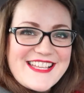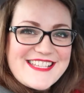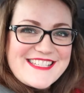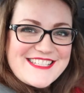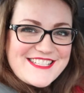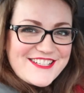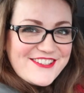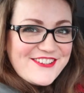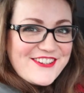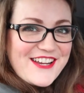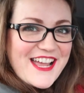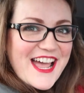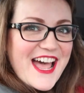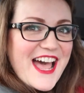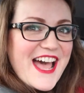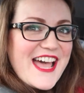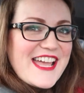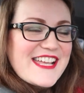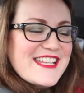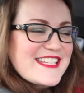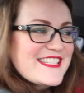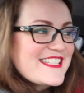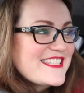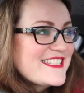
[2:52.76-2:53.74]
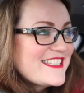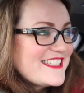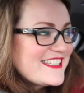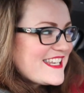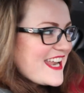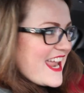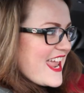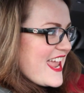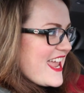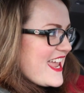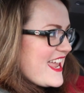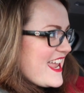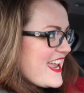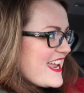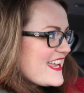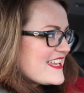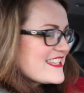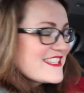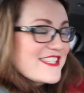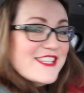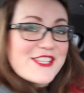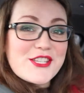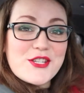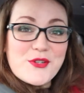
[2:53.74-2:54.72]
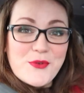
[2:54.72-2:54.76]
So guys, today
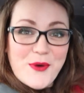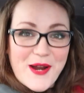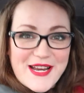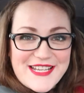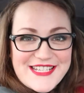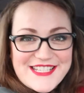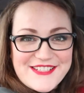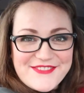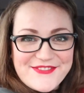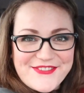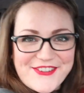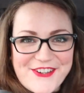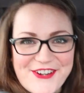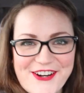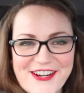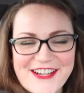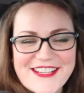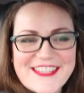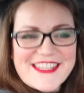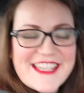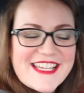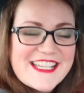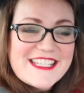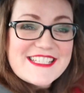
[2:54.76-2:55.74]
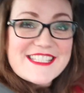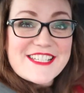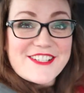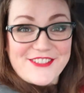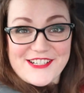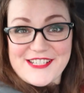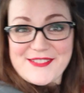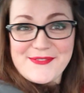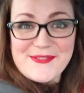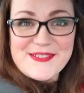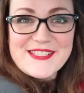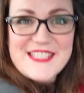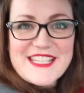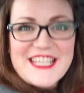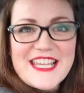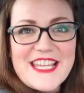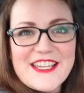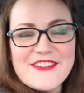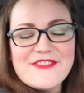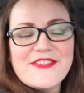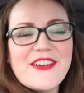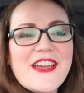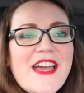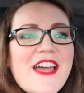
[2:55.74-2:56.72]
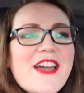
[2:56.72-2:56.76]
is the 24th, it's Christmas
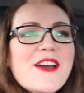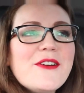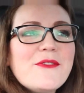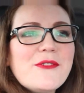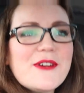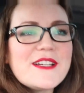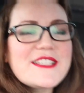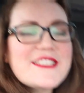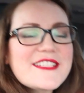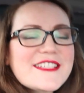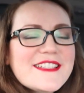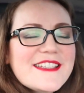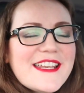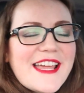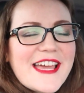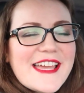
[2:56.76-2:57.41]
Eve, which in